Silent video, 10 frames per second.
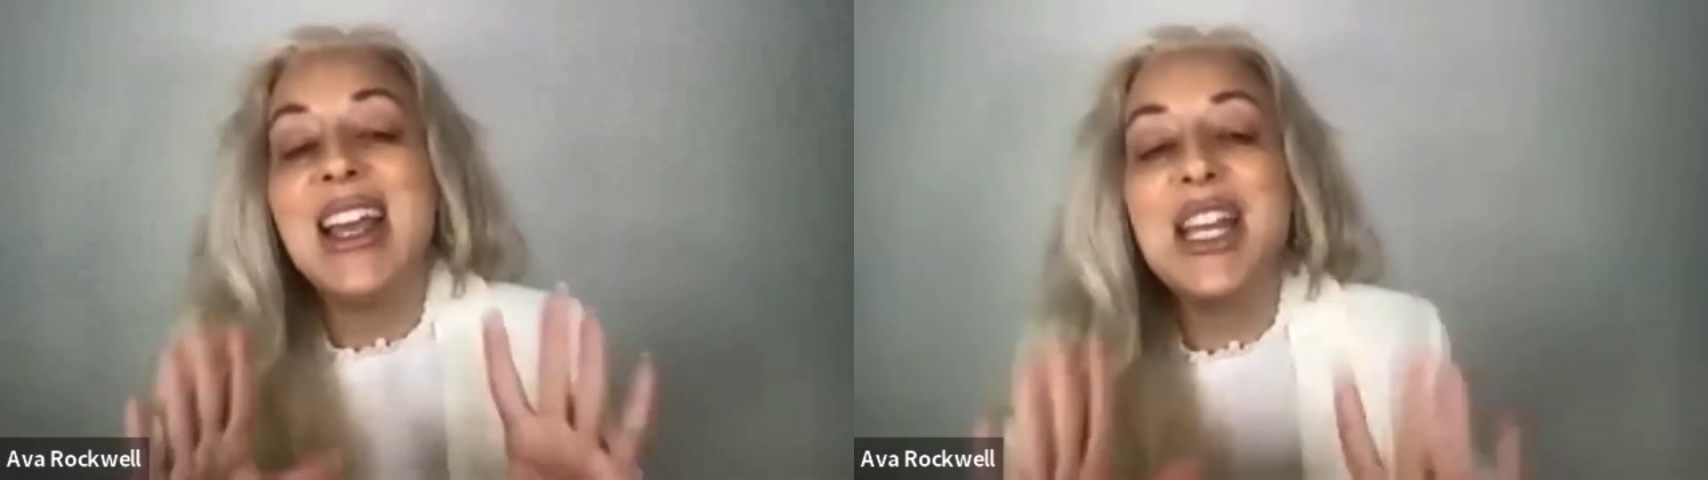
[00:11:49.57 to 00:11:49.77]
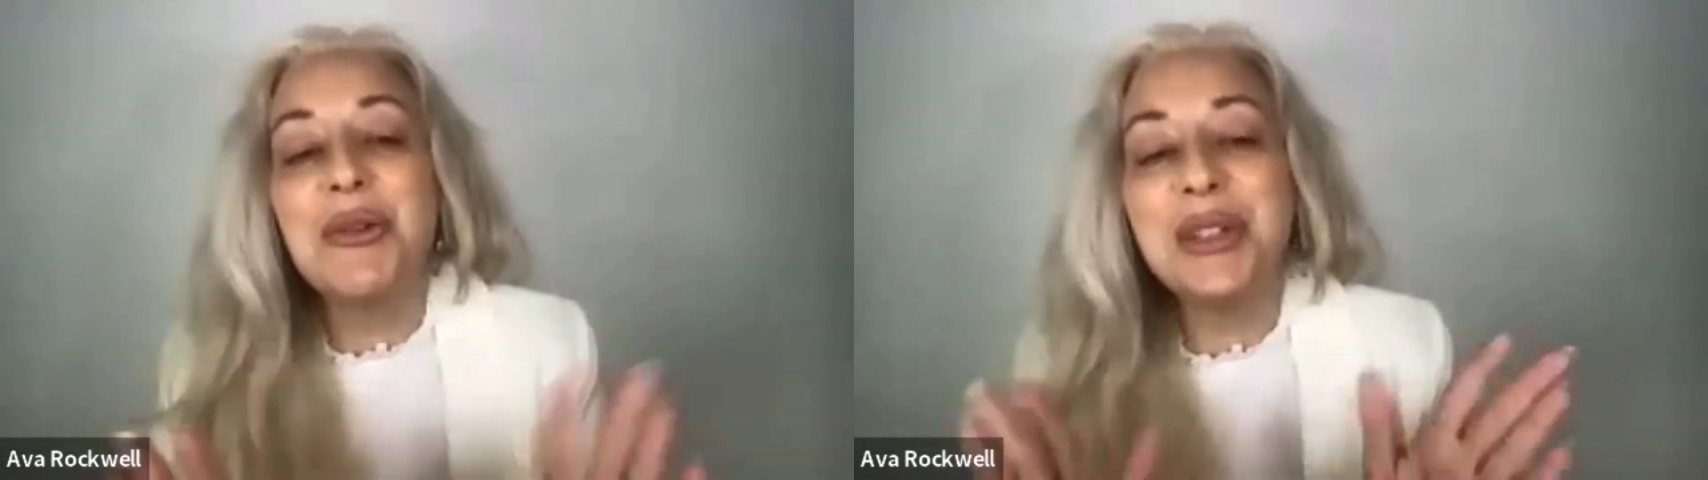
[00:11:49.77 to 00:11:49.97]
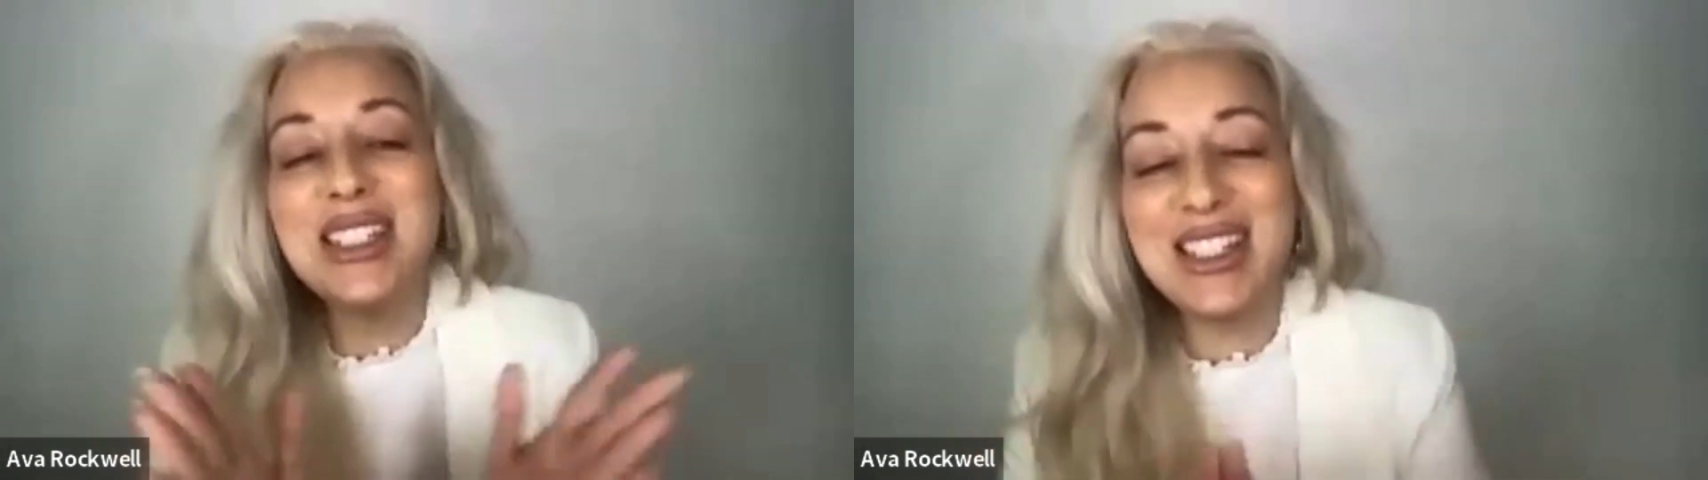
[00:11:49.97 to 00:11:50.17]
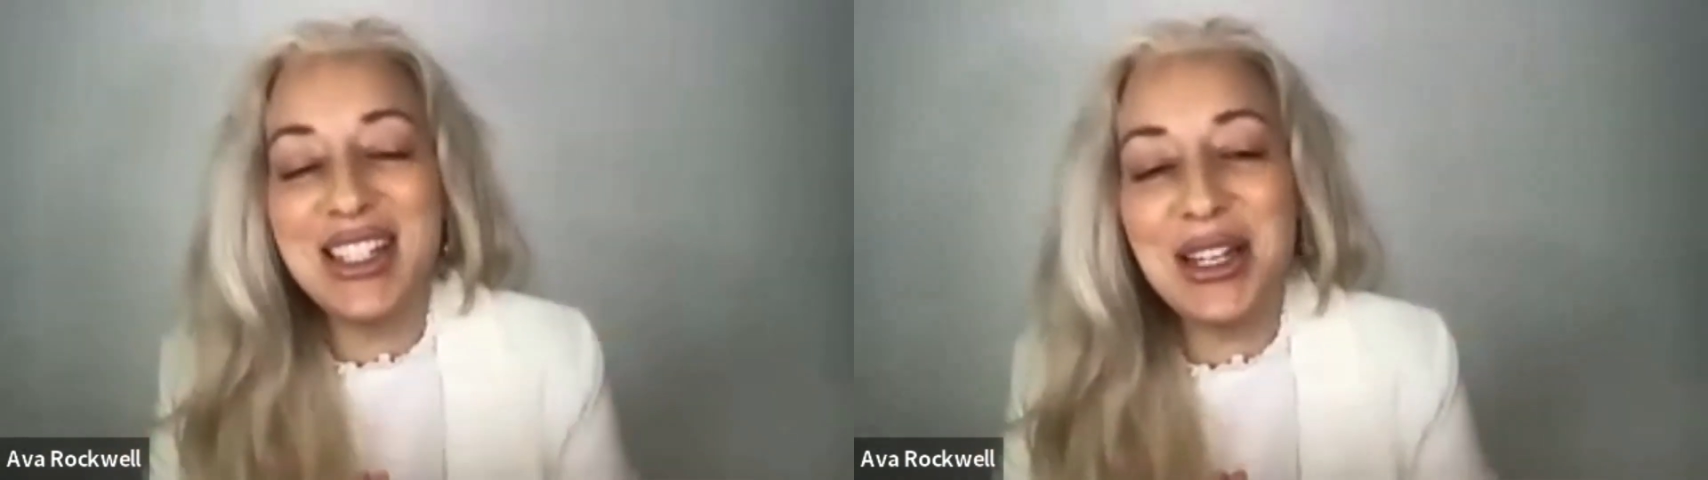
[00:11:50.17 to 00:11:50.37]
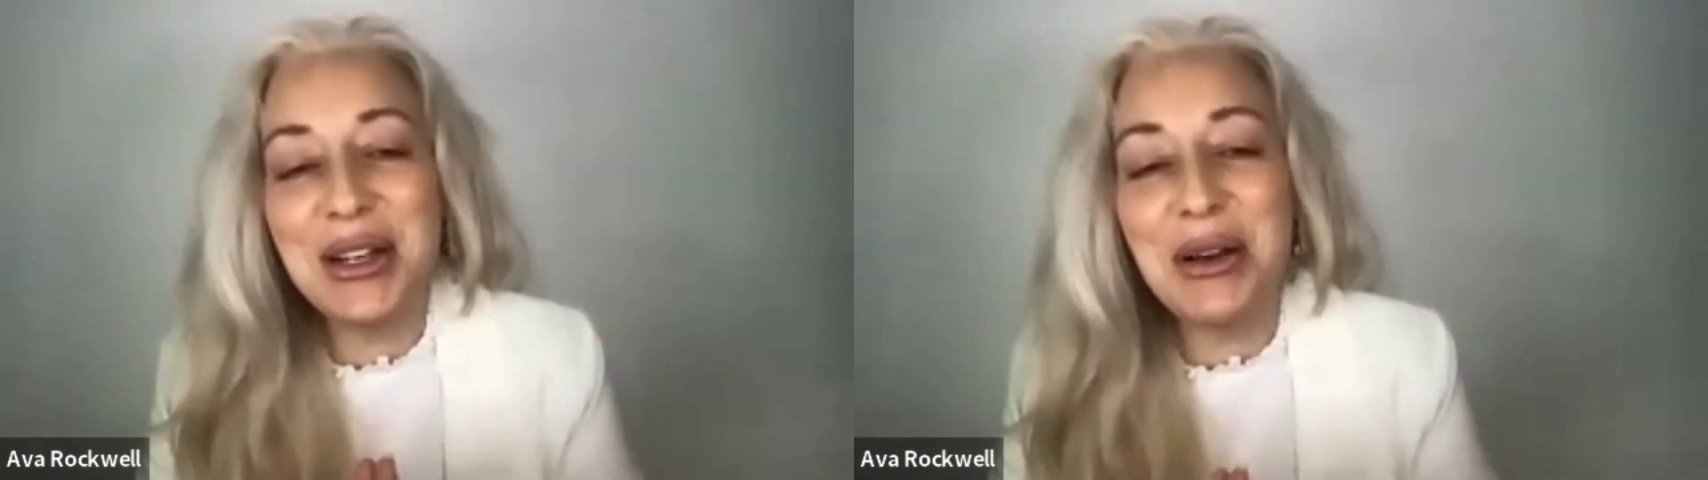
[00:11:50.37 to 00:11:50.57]
It was
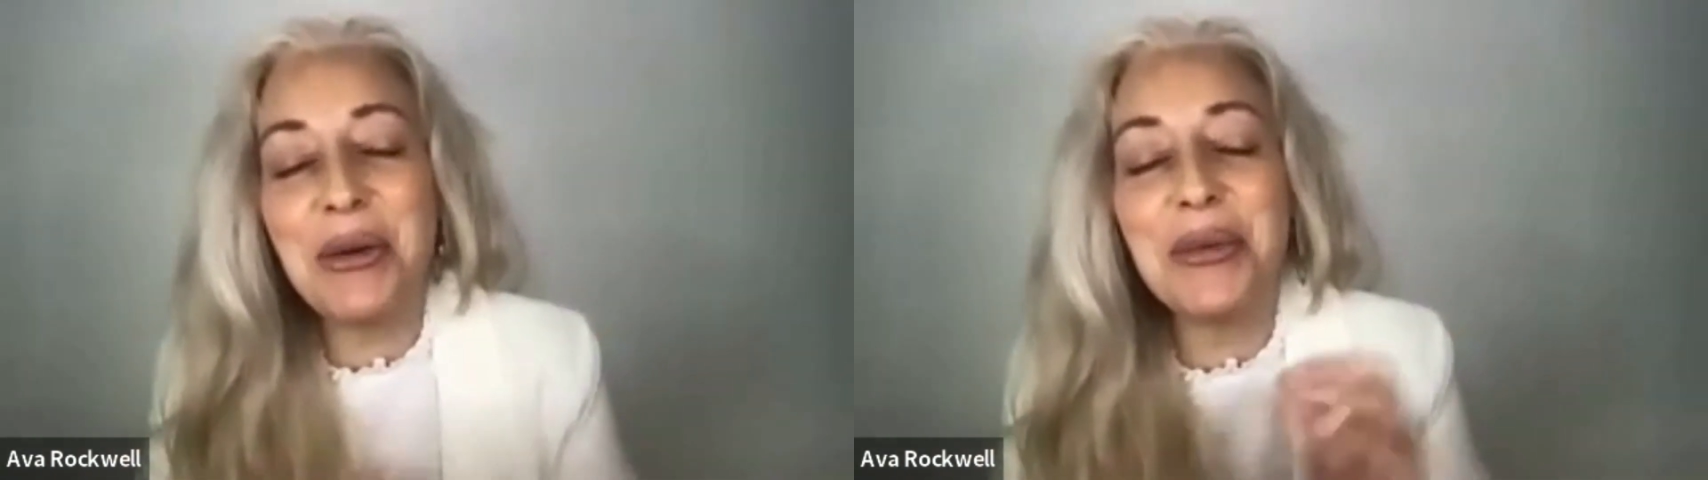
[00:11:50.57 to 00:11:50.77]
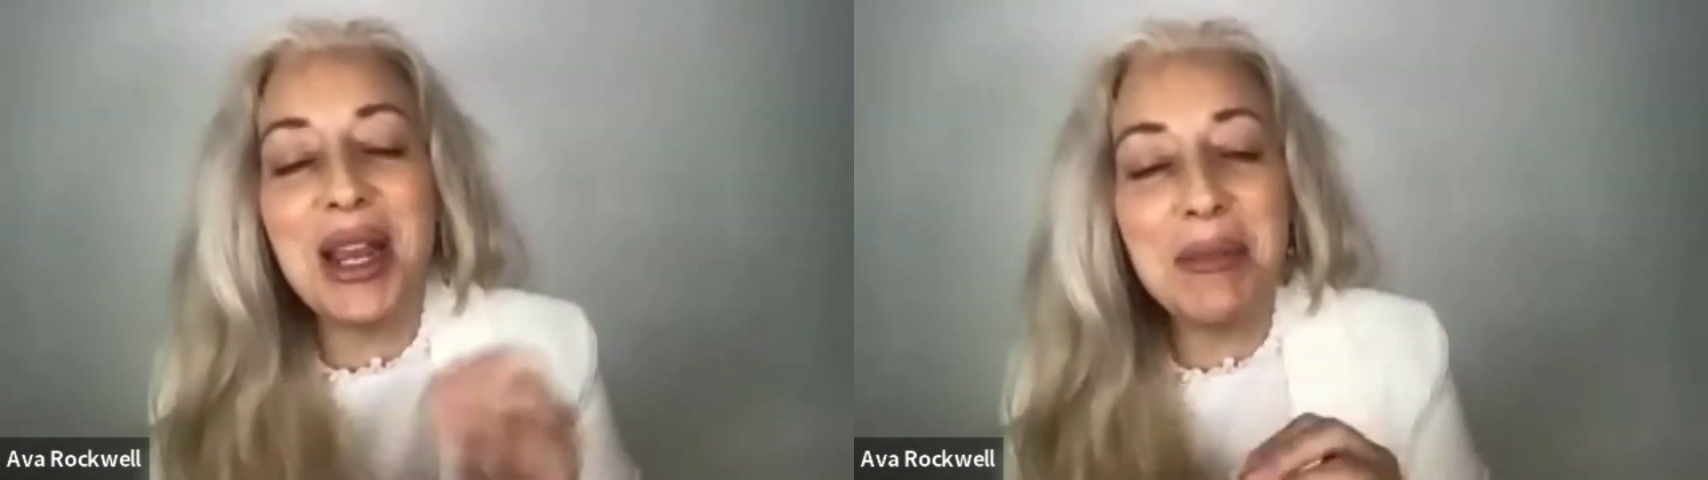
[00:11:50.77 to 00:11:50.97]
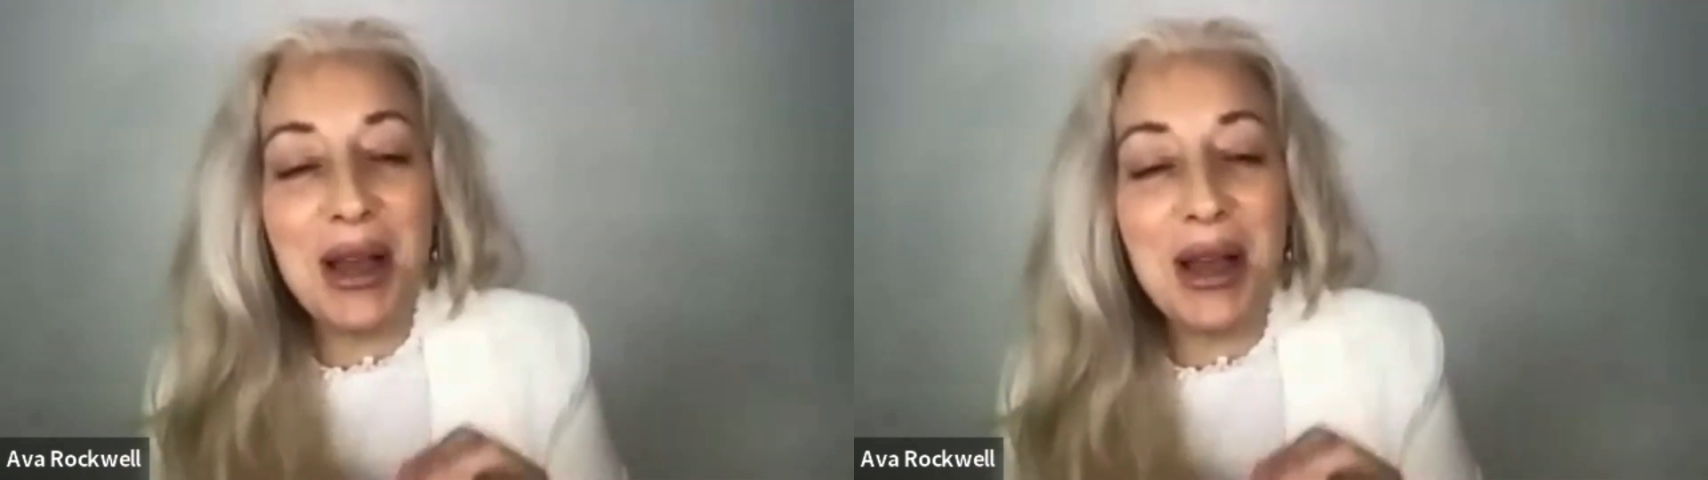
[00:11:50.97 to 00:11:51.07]
still way